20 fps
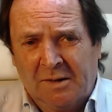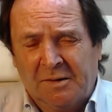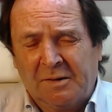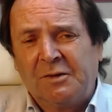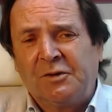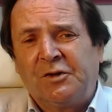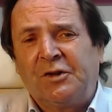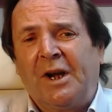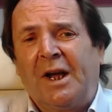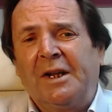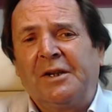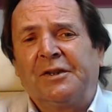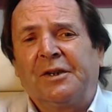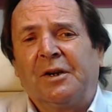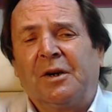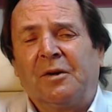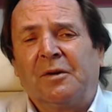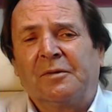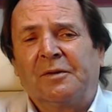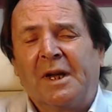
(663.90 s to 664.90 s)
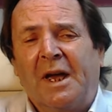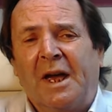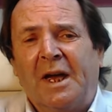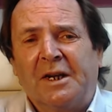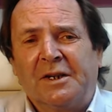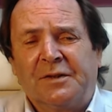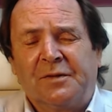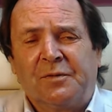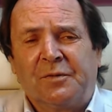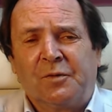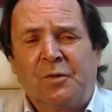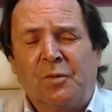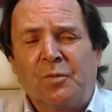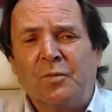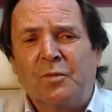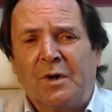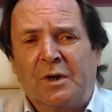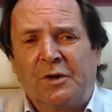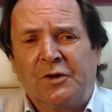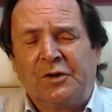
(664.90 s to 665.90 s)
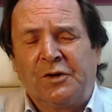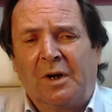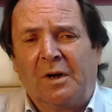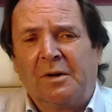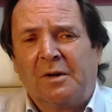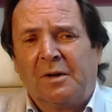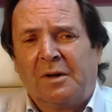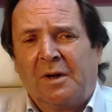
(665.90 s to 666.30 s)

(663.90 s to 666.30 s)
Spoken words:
transit of gas from Russia.